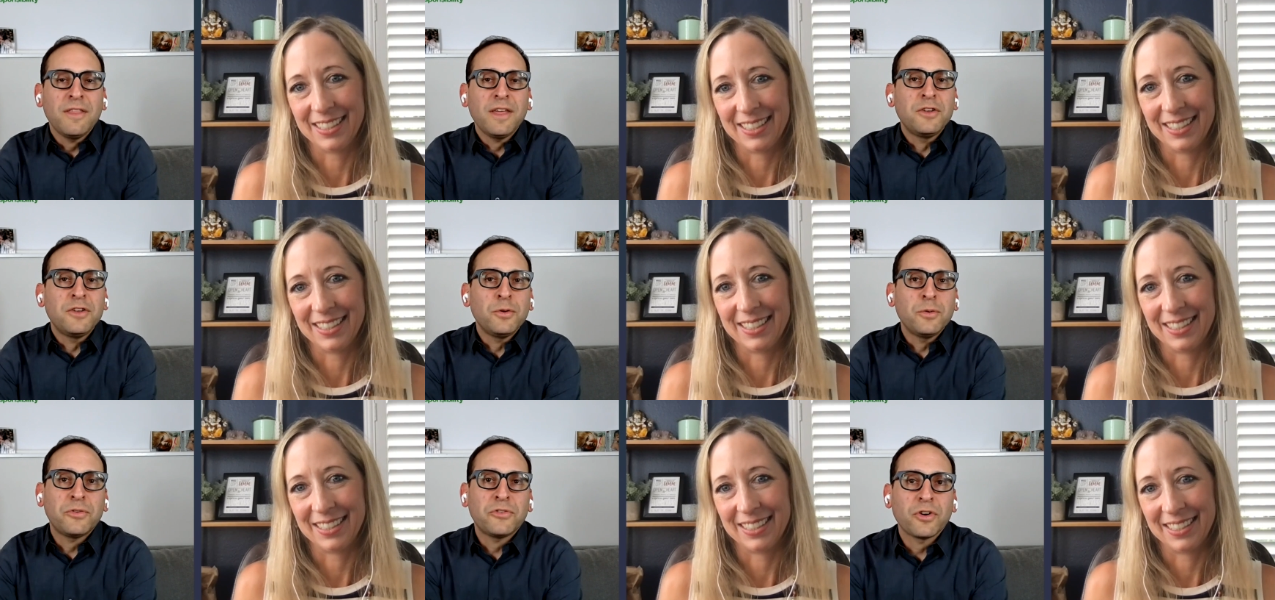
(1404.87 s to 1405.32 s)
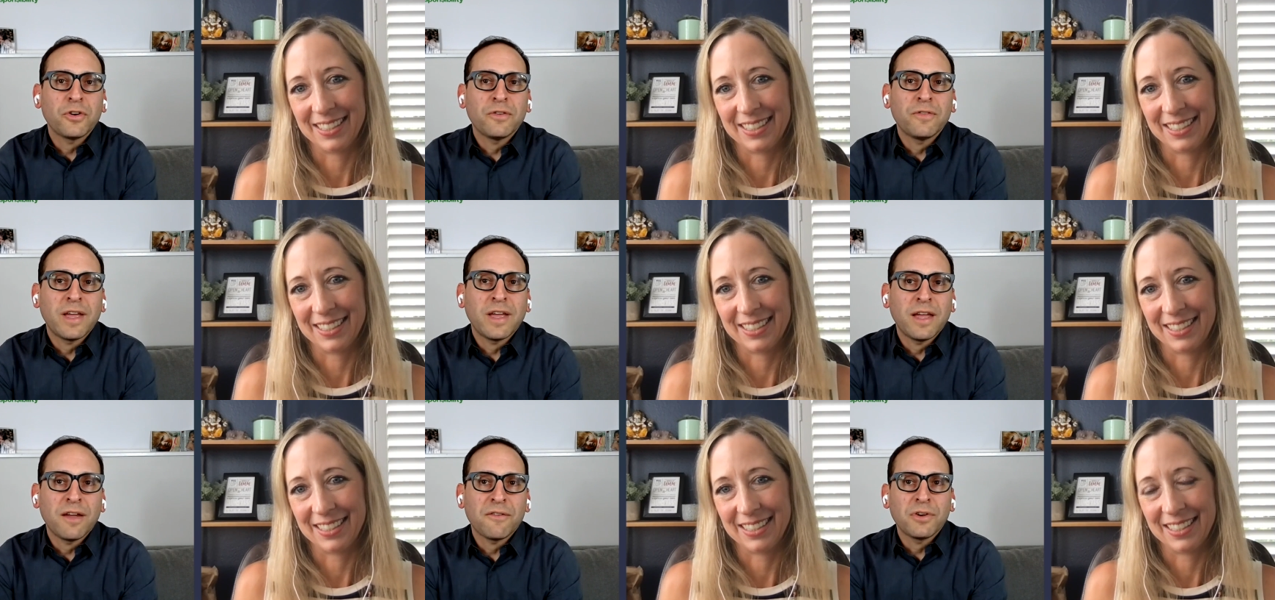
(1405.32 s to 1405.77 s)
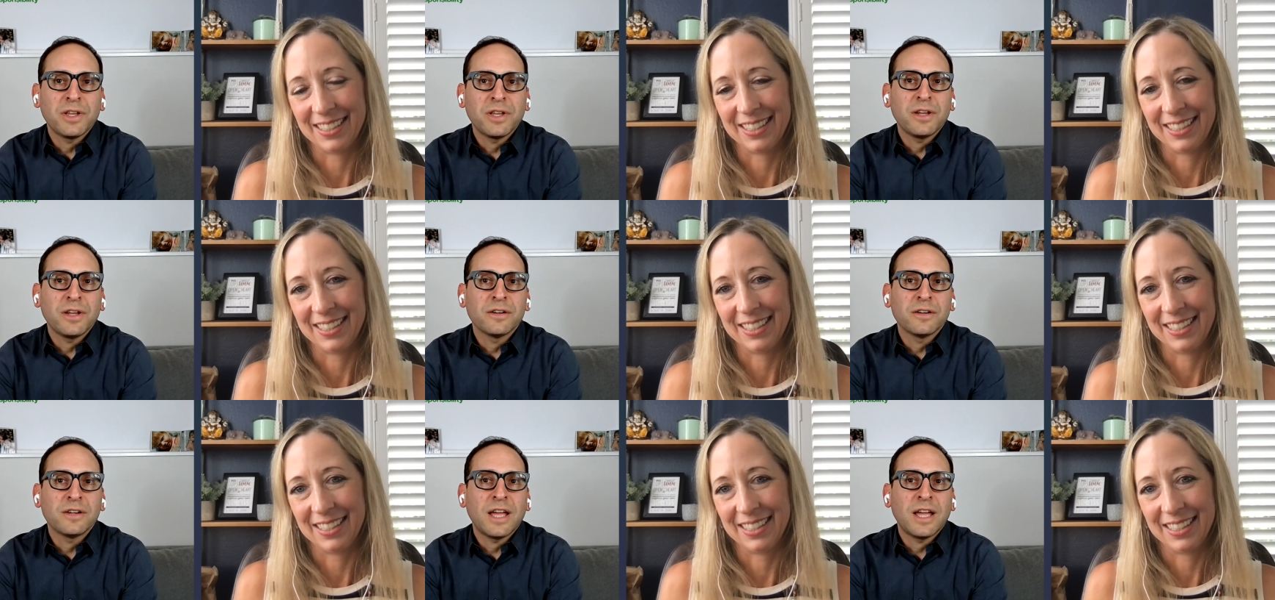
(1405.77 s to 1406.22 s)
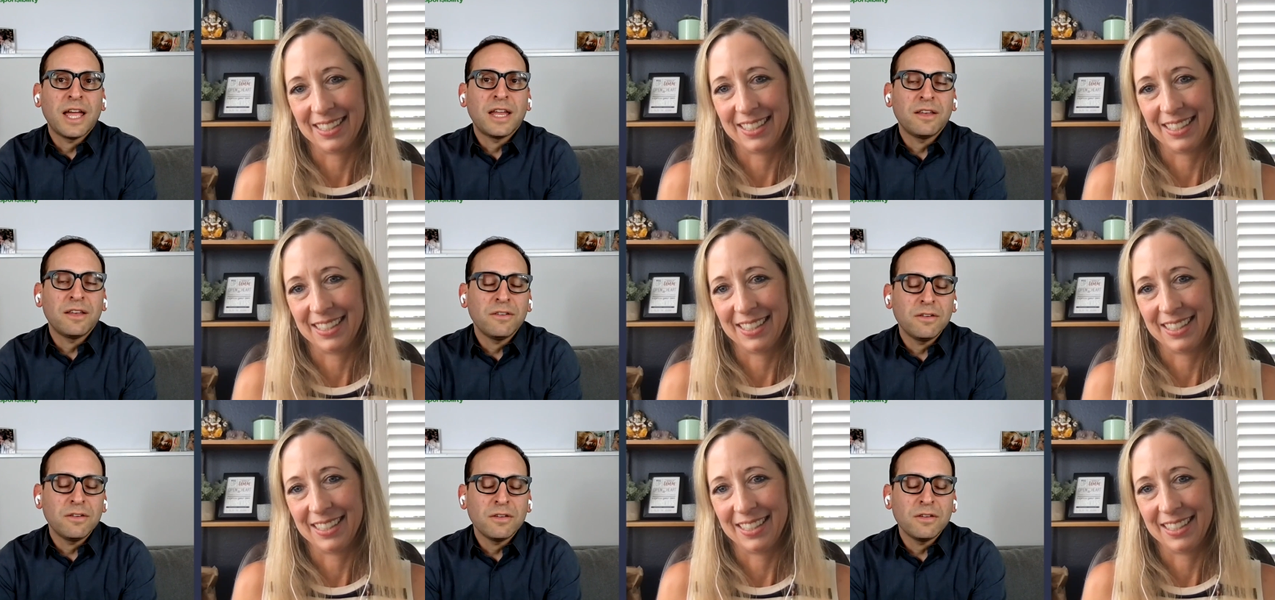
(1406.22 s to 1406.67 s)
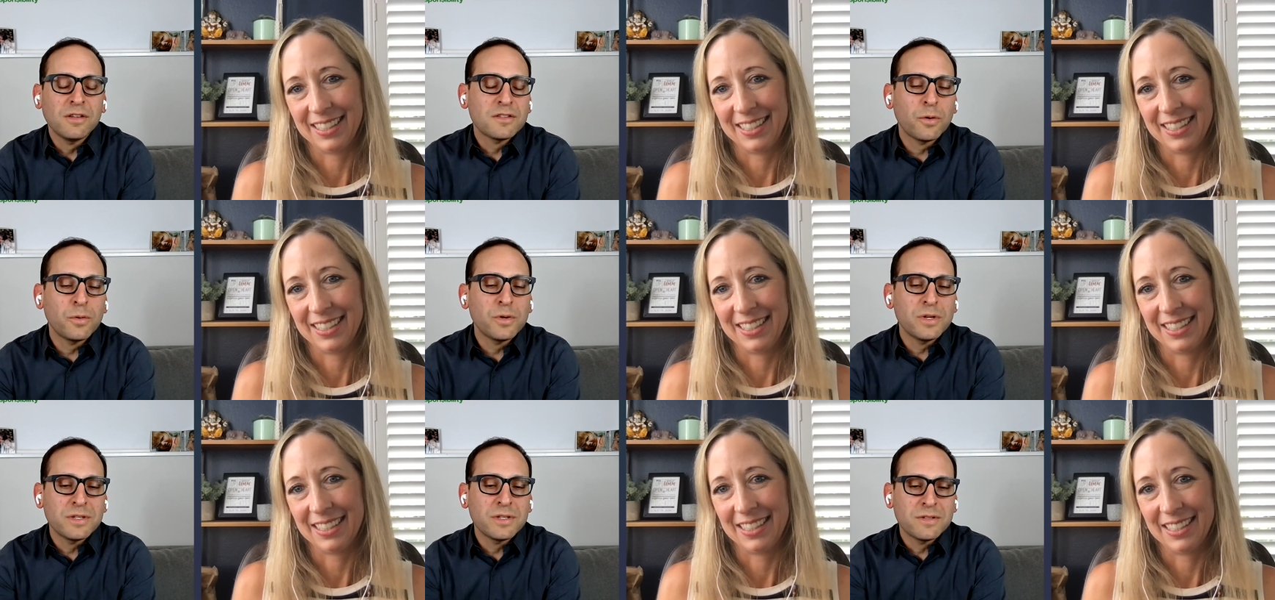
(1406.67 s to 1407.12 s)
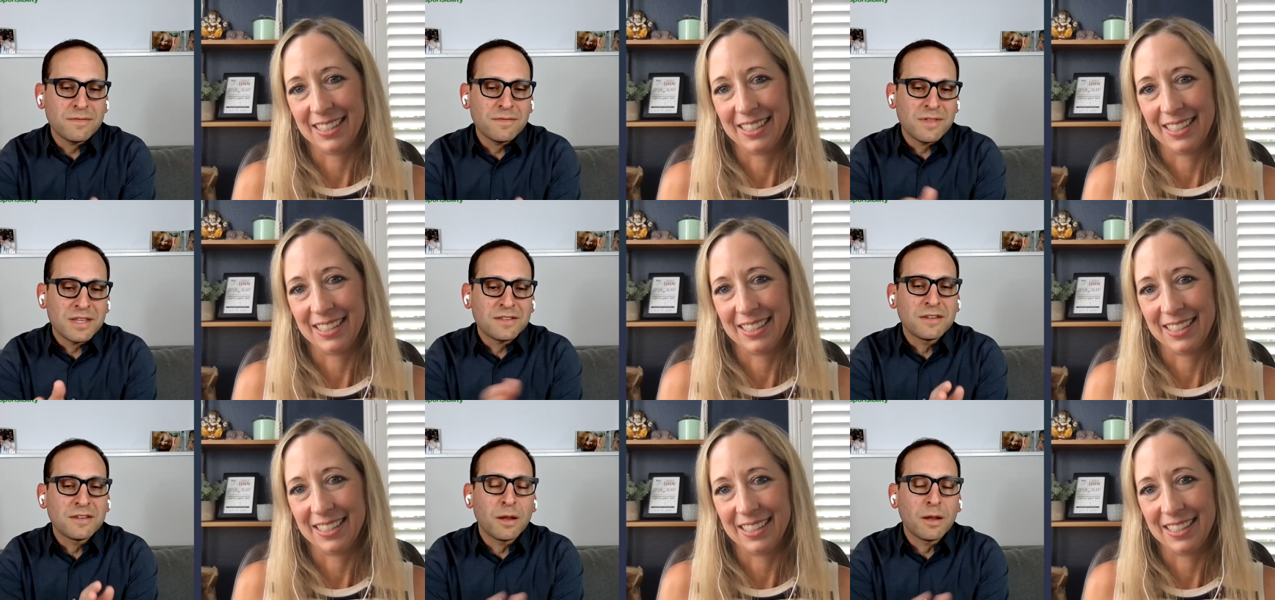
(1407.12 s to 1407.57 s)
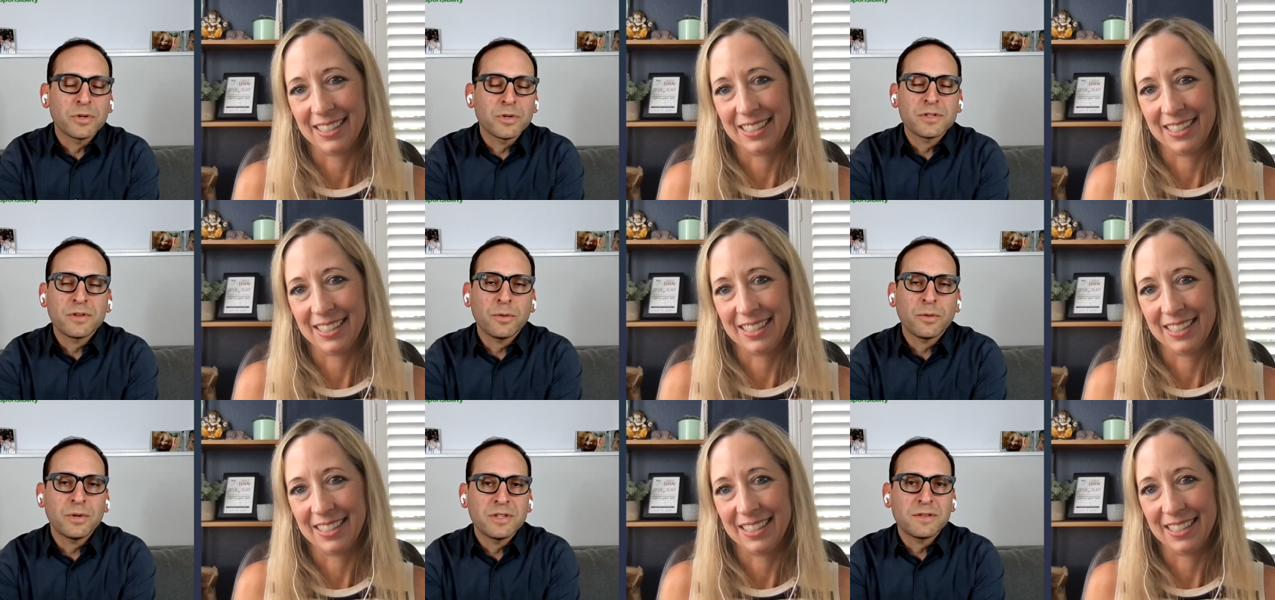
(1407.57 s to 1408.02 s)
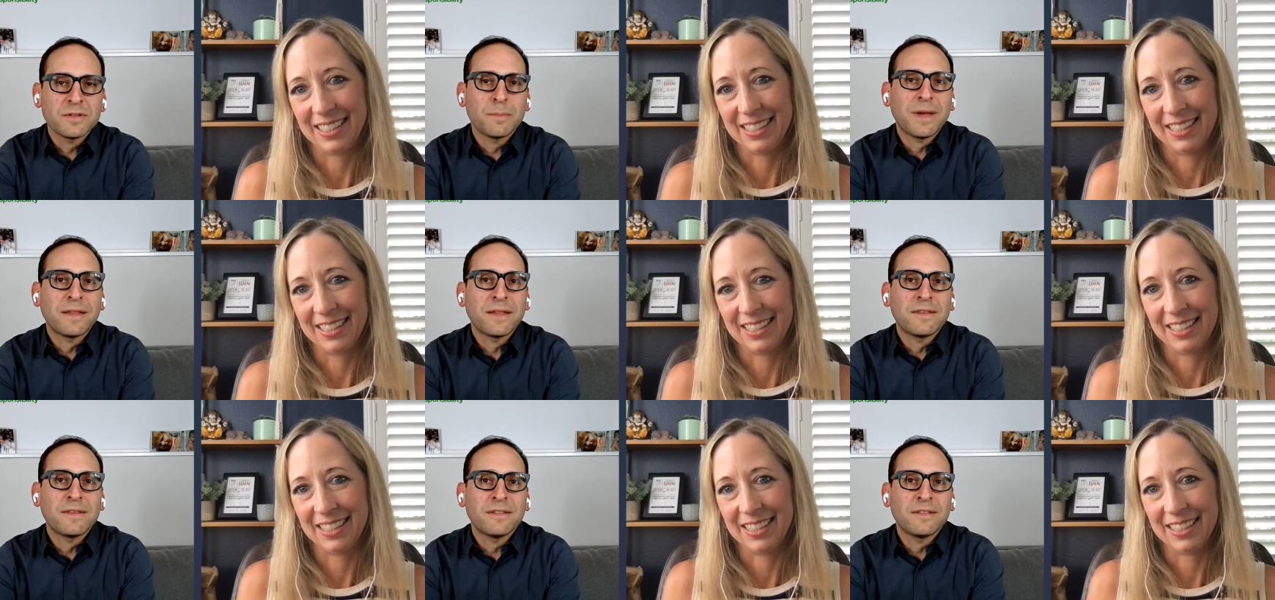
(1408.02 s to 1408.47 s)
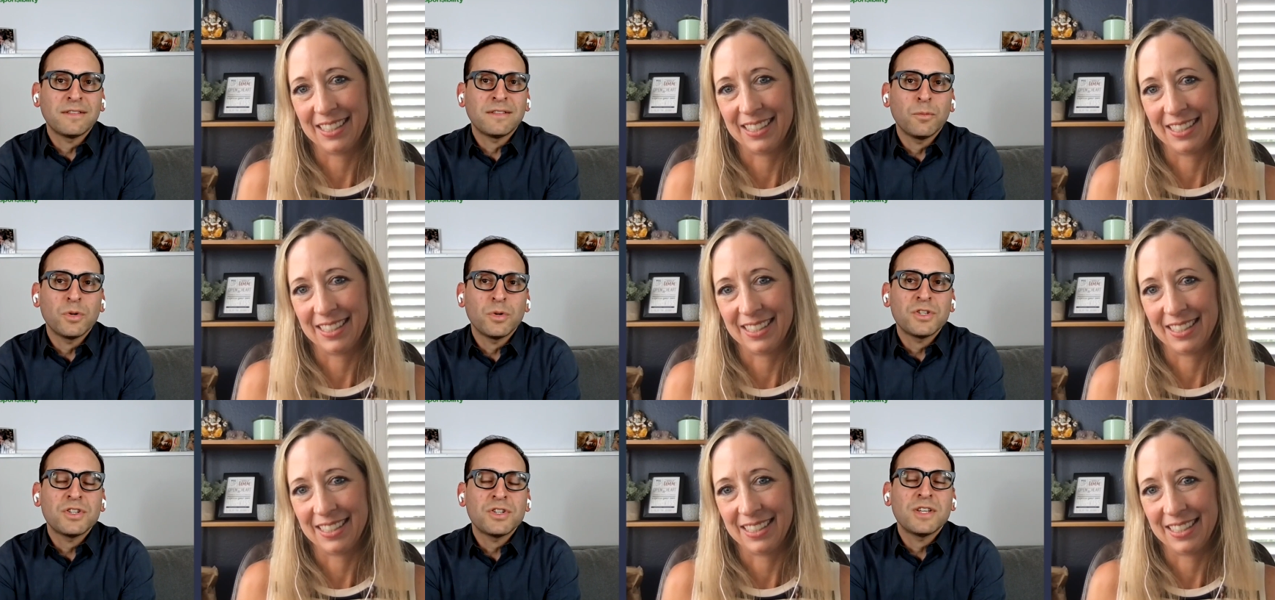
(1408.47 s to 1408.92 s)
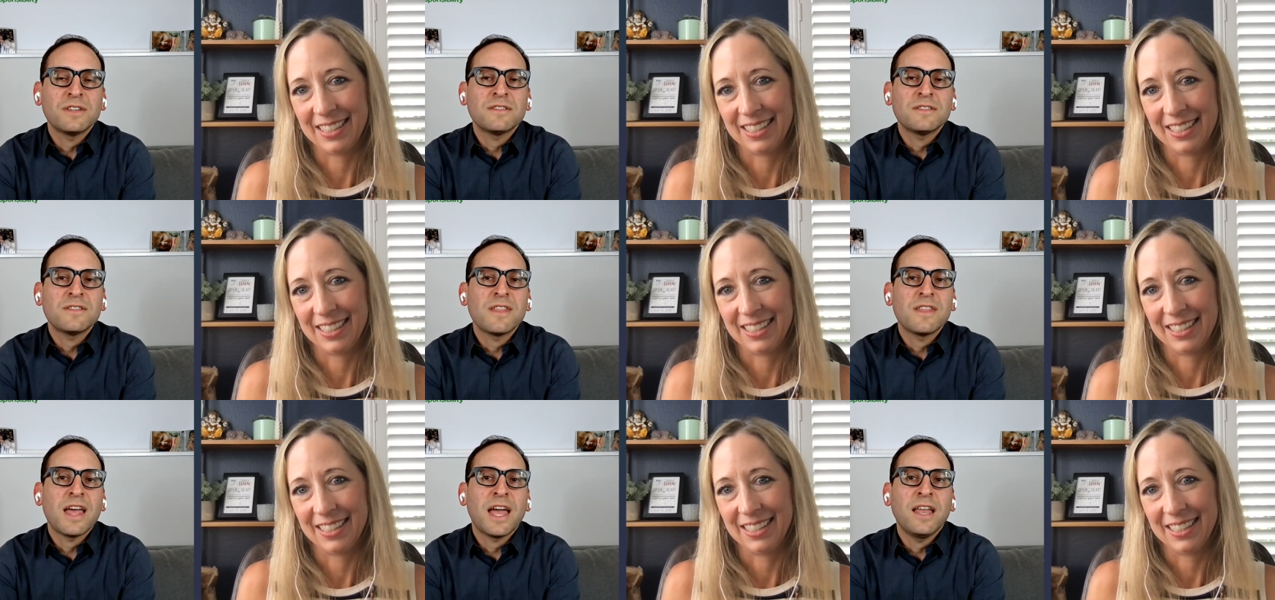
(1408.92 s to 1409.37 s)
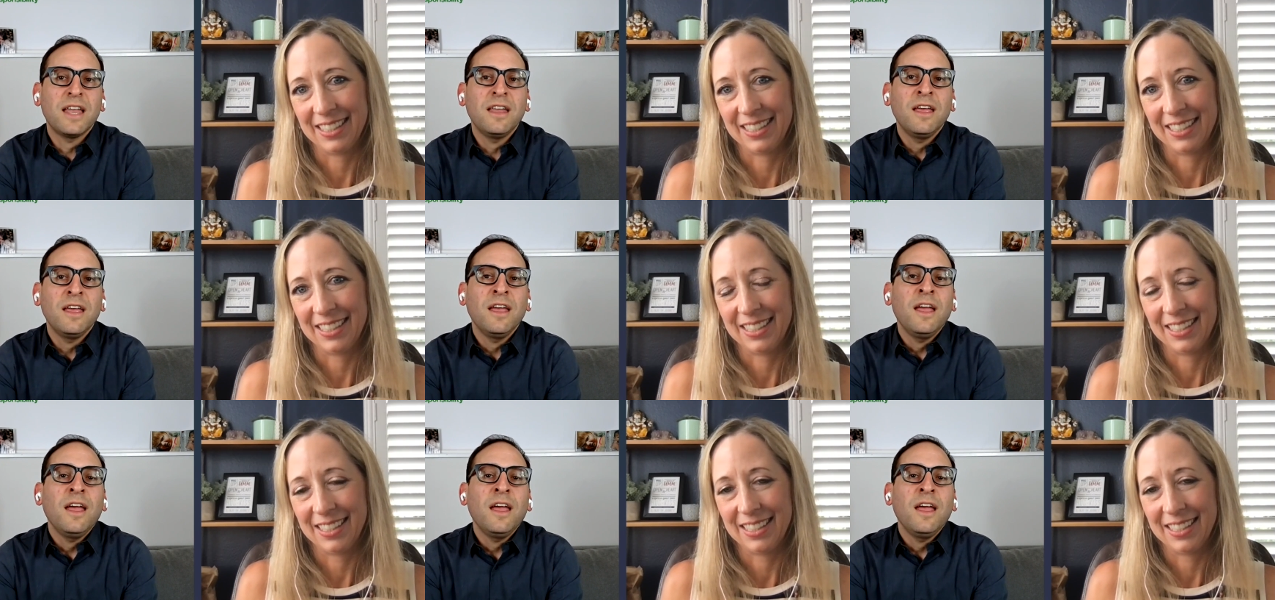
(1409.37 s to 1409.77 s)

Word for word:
Speaker 1: they do a survey every year, and it's always this number is always about the same, which is that.